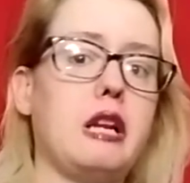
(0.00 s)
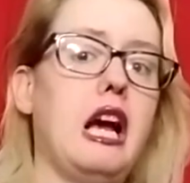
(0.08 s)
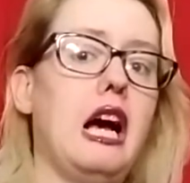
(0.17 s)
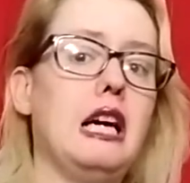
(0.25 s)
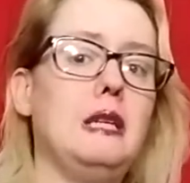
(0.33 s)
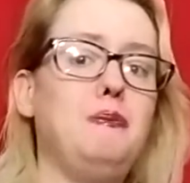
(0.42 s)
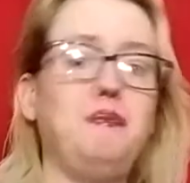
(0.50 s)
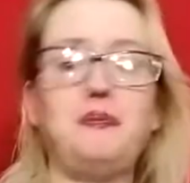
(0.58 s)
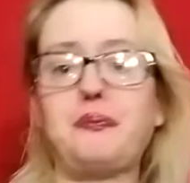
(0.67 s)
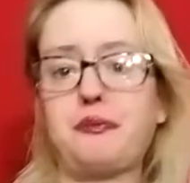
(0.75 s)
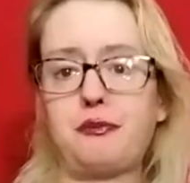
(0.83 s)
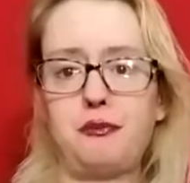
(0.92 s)
And
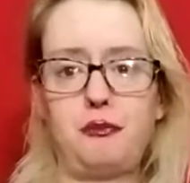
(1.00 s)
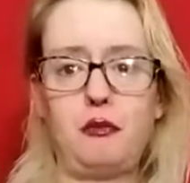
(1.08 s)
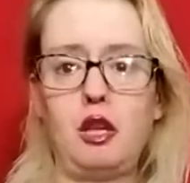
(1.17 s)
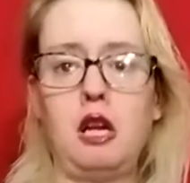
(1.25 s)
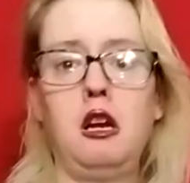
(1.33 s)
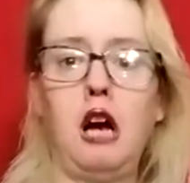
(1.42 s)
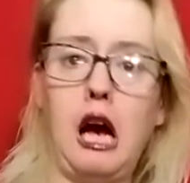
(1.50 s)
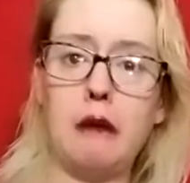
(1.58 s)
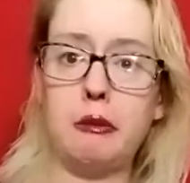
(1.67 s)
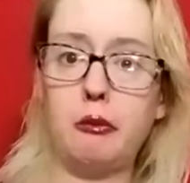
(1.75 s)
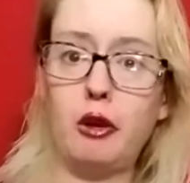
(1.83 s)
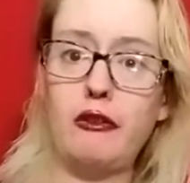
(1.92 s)
I'm
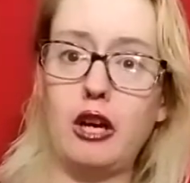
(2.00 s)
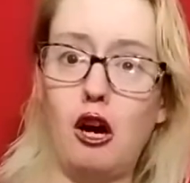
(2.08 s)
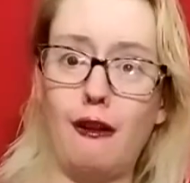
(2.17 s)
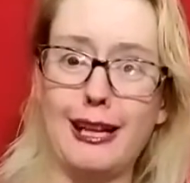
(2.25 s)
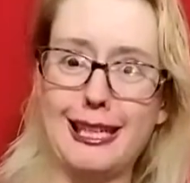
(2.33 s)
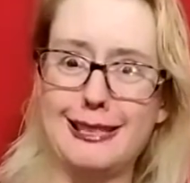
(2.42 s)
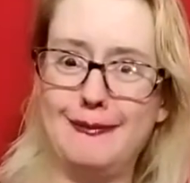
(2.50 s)
a movieaholic.